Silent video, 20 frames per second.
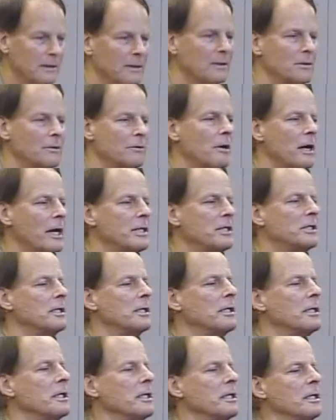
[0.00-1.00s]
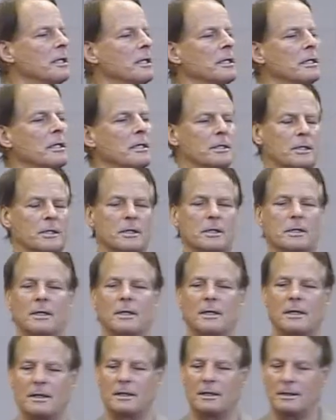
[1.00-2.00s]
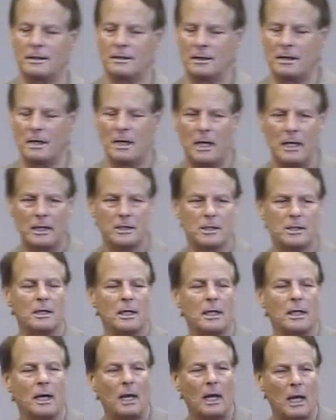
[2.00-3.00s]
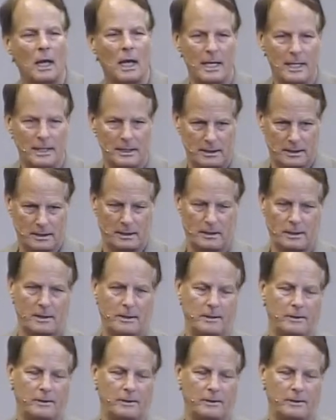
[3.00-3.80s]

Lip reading: Christ is God's light.